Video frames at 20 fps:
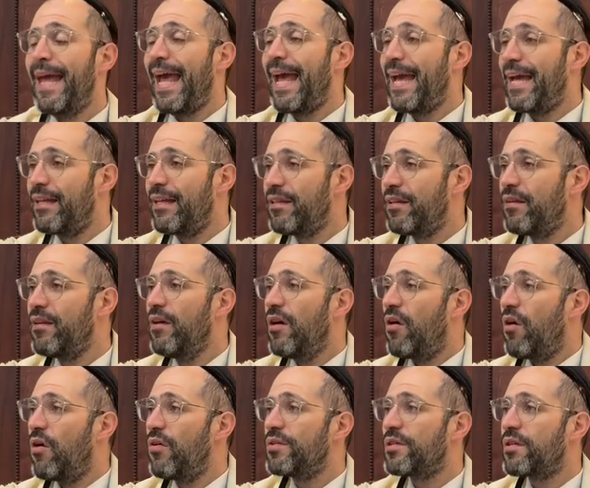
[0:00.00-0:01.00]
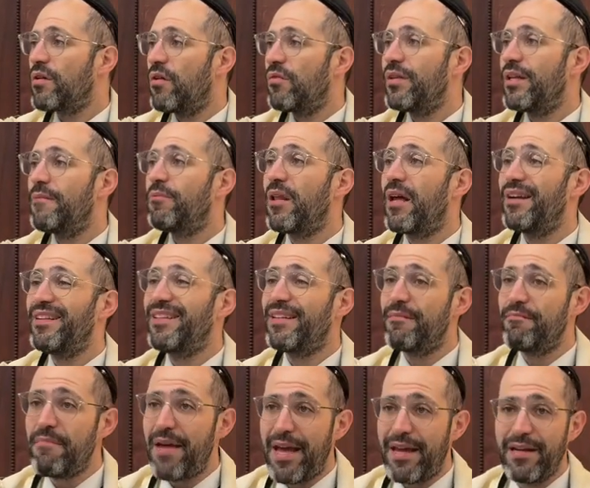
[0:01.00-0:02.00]
And also only apply
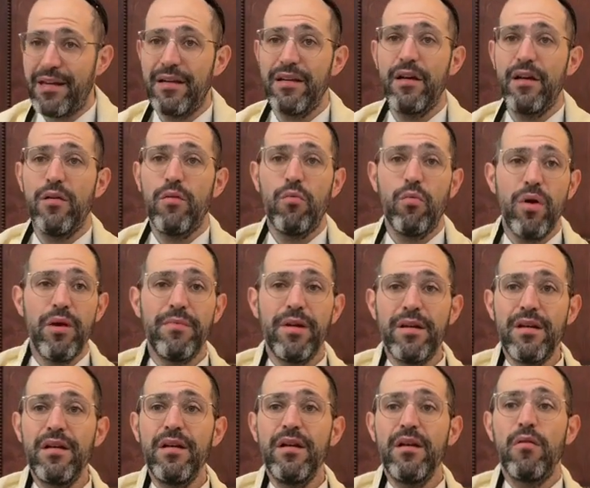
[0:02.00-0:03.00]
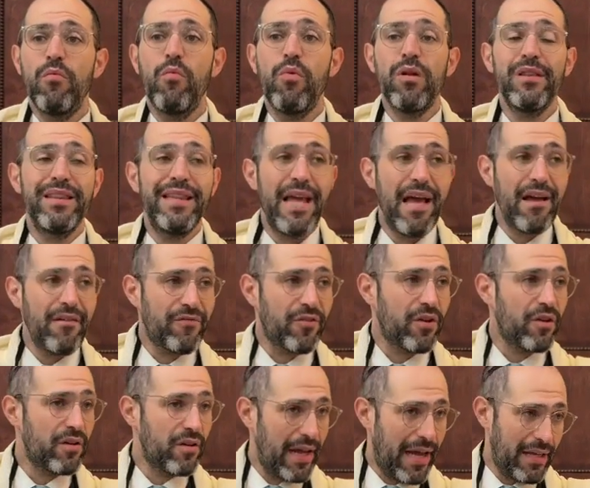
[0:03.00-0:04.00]
to men. Women will
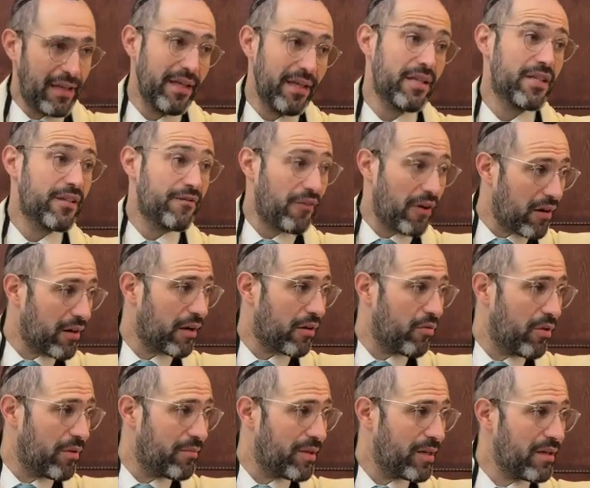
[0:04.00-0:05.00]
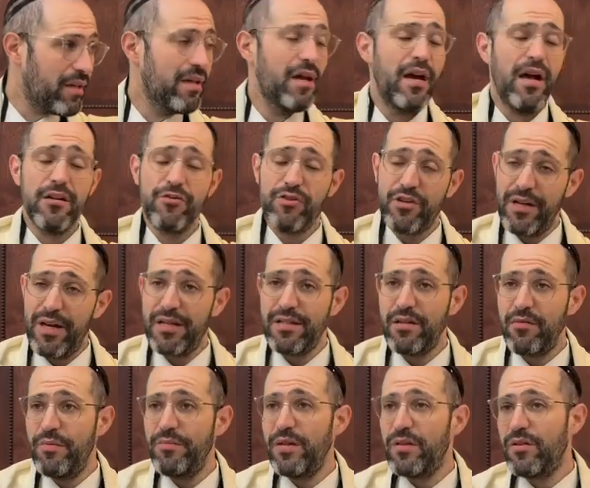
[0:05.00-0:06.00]
never, at least Sephardic women,
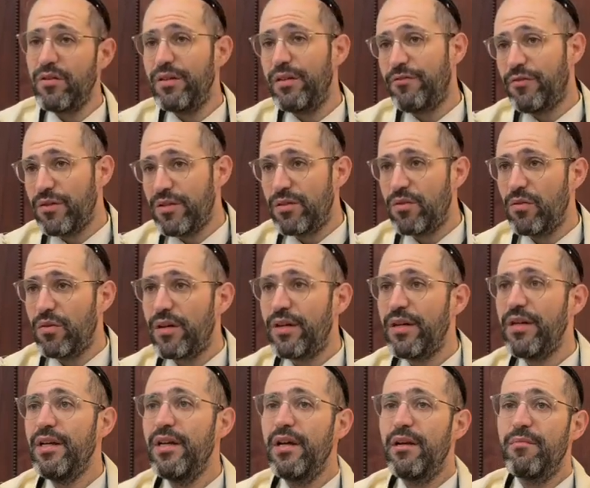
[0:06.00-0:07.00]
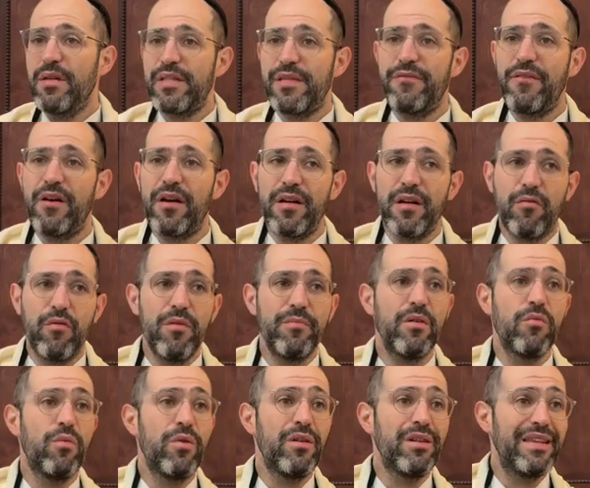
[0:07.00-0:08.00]
Ashkenazi women are a different story, but Sephardic
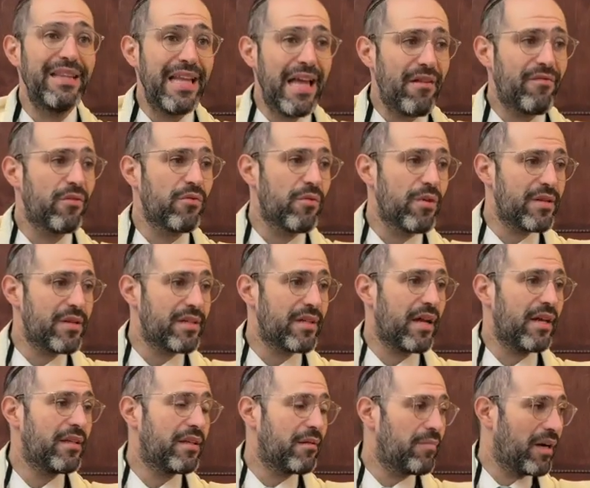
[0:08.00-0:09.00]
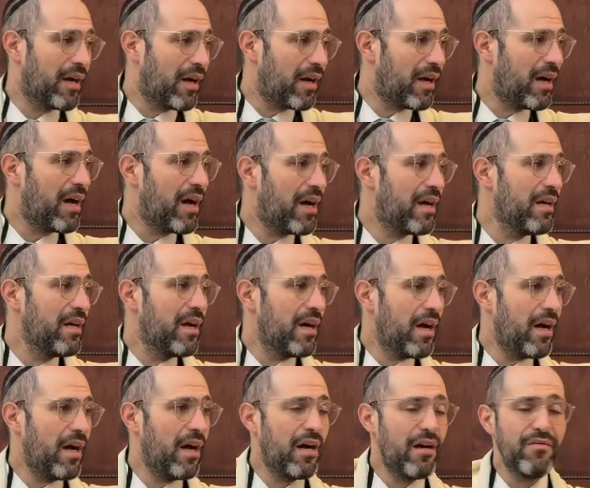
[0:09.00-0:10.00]
women will never recite the bracha
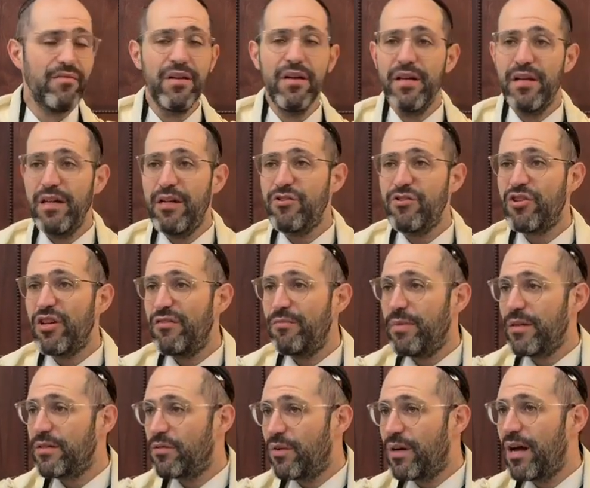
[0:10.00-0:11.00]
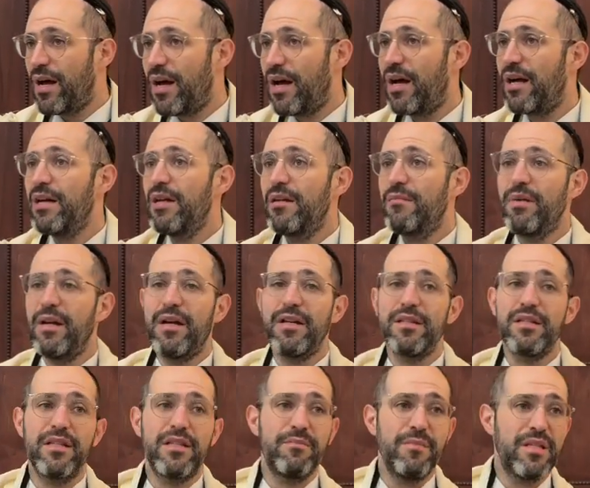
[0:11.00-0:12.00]
of Lishev Basuka
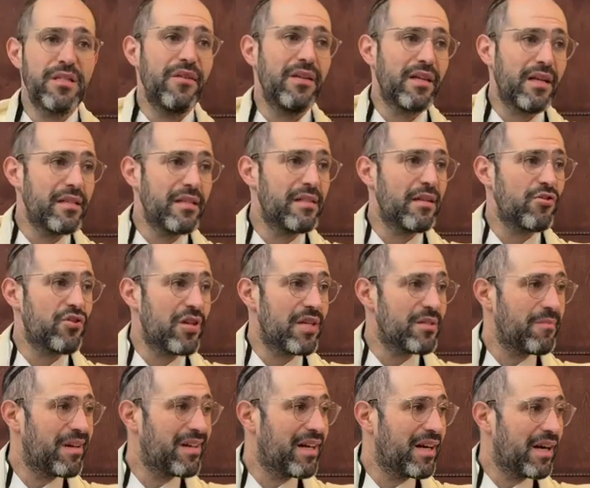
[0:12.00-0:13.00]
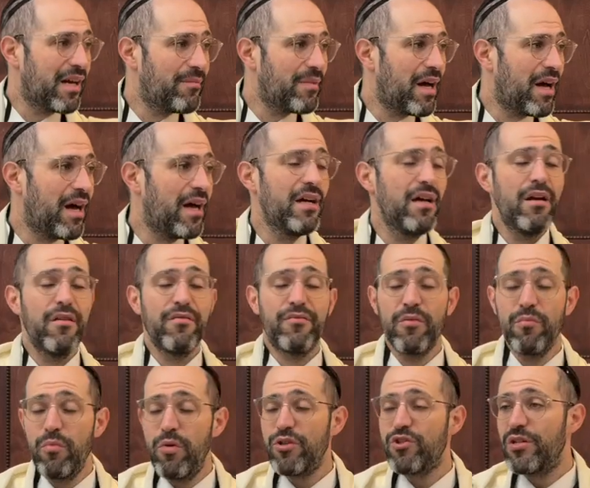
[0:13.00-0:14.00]
because it's mitzvat aseh she'azman grama,
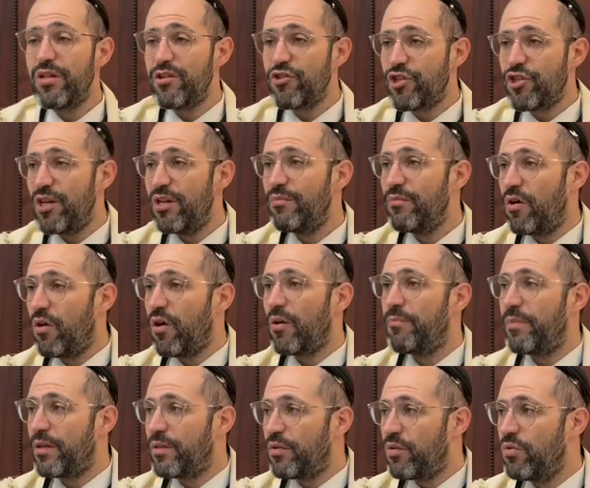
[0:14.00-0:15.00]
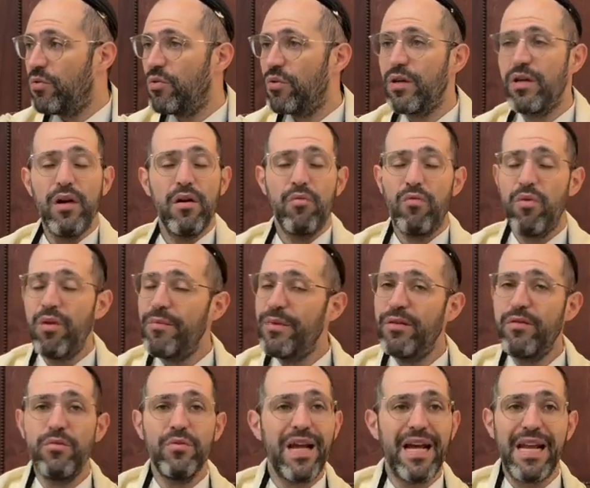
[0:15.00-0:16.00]
from which nashim are patur.
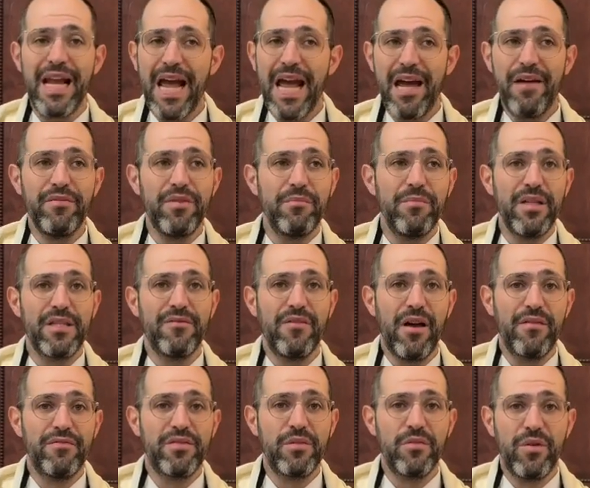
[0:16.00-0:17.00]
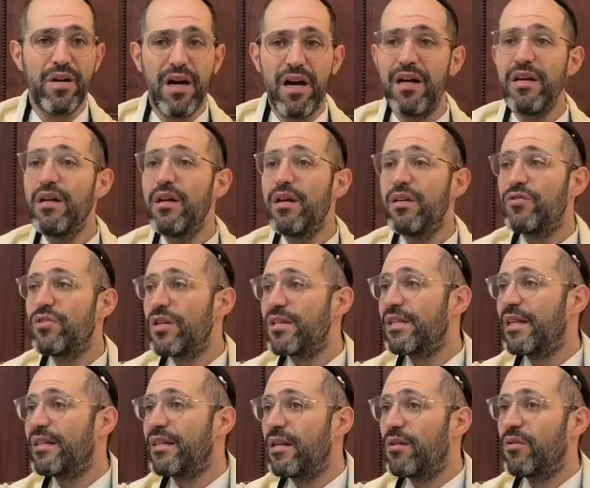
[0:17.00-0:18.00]
Women do not have the mitzvah of sukkah,
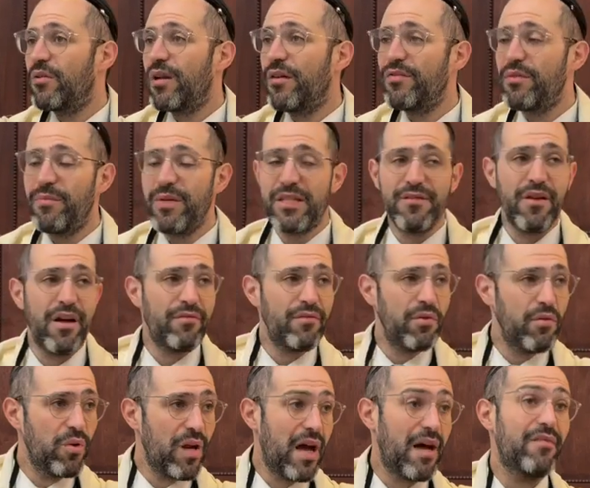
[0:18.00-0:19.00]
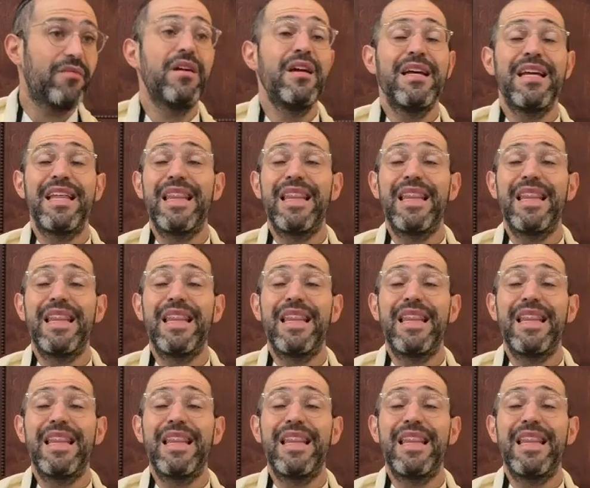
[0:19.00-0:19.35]
just like they don't have the mitzvah of lulav.